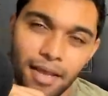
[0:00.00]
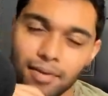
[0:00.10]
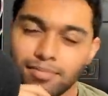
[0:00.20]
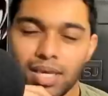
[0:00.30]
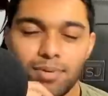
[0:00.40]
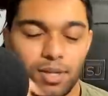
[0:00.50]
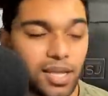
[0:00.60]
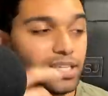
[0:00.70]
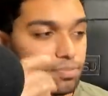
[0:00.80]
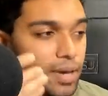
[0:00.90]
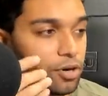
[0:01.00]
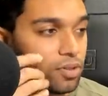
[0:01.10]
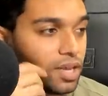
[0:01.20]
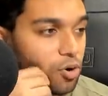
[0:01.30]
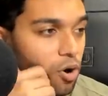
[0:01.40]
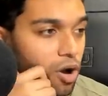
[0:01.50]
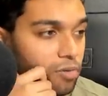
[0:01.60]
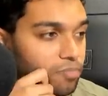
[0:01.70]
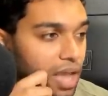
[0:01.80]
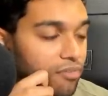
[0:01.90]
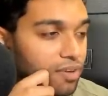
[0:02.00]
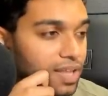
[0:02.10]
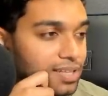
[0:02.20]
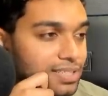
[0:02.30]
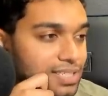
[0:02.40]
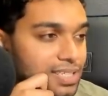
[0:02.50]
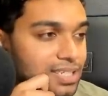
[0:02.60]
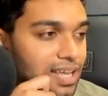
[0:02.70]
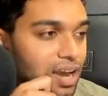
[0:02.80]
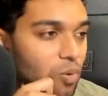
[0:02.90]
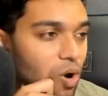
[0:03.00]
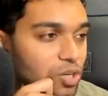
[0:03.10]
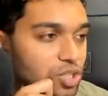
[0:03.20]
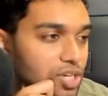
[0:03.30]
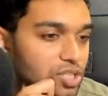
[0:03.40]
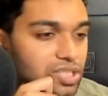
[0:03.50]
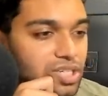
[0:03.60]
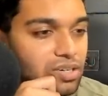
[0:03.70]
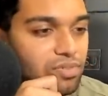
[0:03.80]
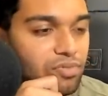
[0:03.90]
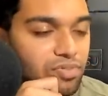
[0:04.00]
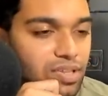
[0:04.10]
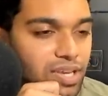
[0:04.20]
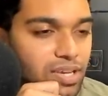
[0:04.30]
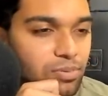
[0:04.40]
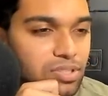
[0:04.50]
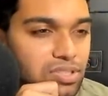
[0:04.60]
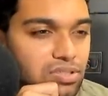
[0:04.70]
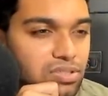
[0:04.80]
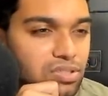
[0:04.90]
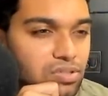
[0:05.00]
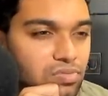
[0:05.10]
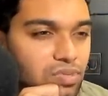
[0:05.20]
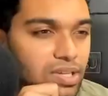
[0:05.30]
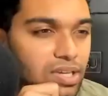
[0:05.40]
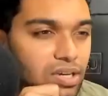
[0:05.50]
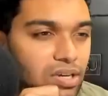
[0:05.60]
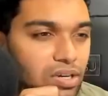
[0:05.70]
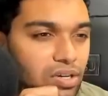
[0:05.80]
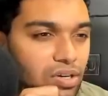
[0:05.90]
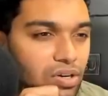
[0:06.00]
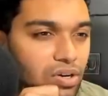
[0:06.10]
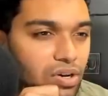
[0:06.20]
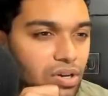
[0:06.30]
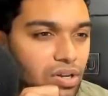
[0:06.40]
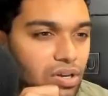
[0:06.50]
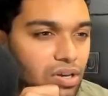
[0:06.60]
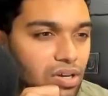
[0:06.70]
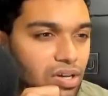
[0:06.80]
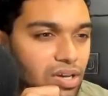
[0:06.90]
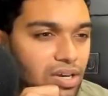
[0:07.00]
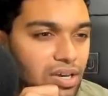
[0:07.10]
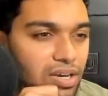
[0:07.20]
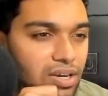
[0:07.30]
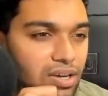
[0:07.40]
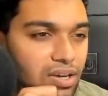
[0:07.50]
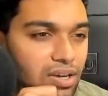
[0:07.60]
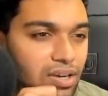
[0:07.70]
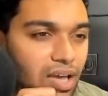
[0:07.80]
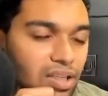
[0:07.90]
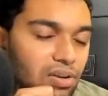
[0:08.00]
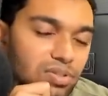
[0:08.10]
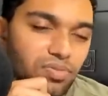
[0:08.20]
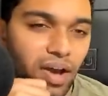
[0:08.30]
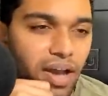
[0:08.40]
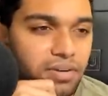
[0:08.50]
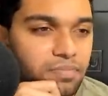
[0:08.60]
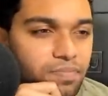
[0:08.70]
Maybe it gets better later on. I felt like the season that I watched, I just didn't even feel like it was really good. I thought it was fine.